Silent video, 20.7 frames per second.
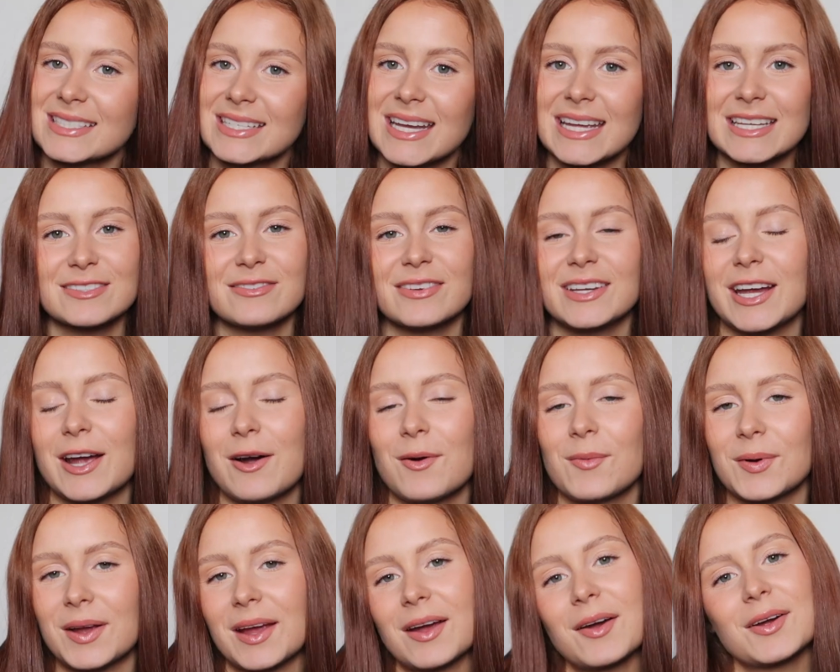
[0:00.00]
today's video
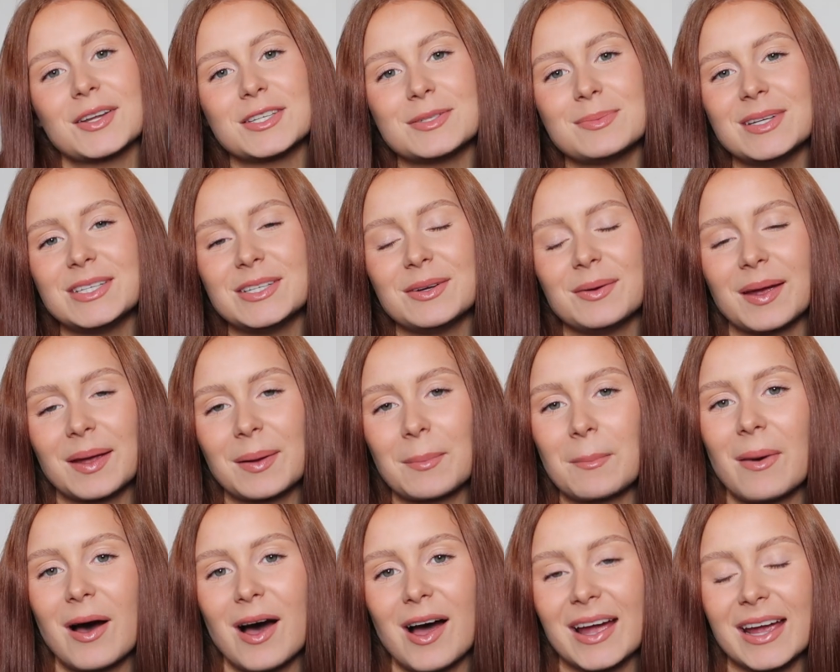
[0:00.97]
we are going to be
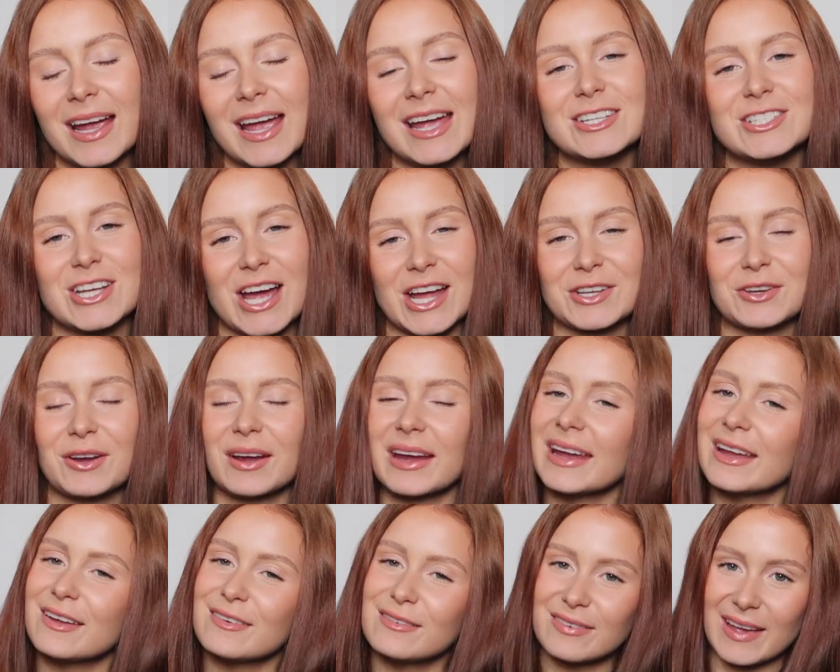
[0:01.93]
doing my
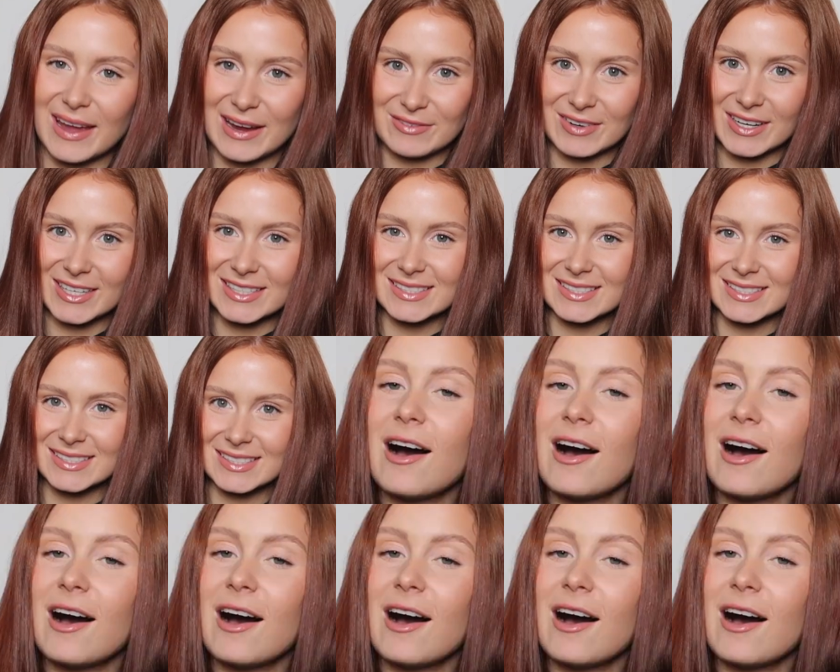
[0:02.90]
January favorites.